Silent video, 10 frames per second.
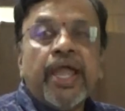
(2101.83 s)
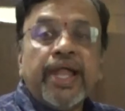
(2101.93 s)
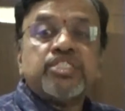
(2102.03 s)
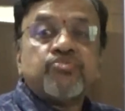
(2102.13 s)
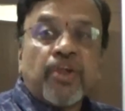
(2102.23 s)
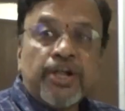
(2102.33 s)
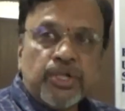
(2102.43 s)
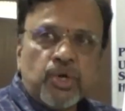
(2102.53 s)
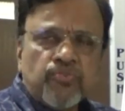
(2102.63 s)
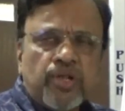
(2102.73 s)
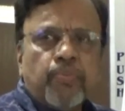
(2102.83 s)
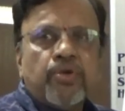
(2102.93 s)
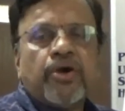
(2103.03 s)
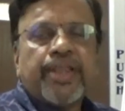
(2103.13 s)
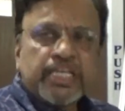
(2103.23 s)
its front view will
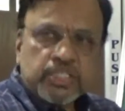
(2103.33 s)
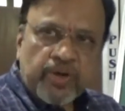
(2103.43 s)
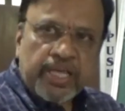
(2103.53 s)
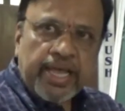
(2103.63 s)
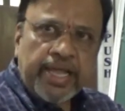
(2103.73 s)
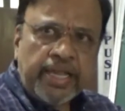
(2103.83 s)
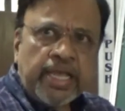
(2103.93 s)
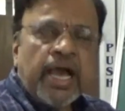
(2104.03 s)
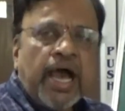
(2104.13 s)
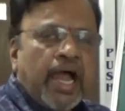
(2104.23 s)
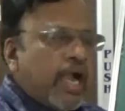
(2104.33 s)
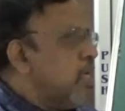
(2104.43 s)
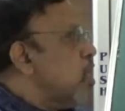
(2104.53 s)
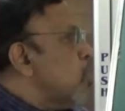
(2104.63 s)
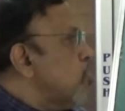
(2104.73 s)
be on XY line,
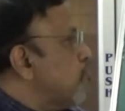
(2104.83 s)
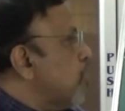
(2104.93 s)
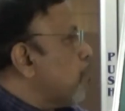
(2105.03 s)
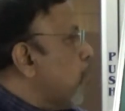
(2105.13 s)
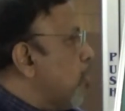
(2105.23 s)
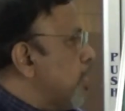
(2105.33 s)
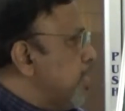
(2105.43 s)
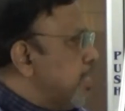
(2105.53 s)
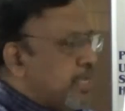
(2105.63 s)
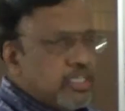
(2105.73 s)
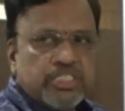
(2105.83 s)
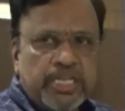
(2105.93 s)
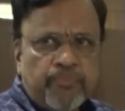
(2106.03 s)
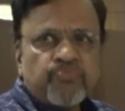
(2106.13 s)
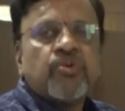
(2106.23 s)
and if the point is
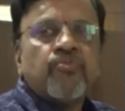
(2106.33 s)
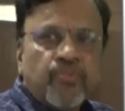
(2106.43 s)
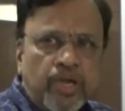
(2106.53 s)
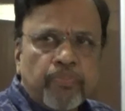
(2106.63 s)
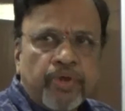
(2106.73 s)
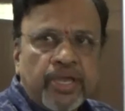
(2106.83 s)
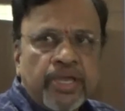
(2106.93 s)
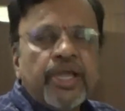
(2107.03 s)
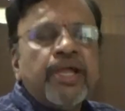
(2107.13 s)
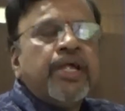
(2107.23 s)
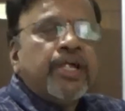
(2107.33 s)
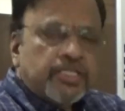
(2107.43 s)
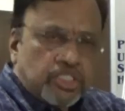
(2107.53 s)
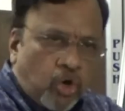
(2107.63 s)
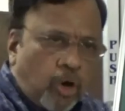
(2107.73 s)
in VP,
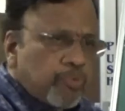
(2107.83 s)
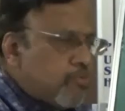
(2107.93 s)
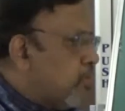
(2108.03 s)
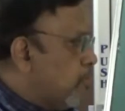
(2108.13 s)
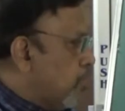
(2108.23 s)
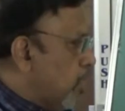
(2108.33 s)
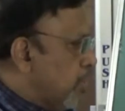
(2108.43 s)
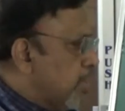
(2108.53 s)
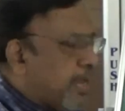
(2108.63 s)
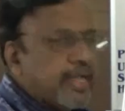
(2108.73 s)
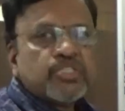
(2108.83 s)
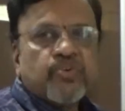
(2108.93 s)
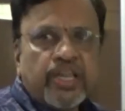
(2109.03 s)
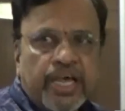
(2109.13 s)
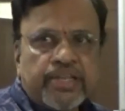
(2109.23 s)
its top view will be on XY
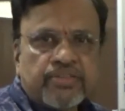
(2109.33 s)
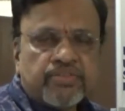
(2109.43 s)
line.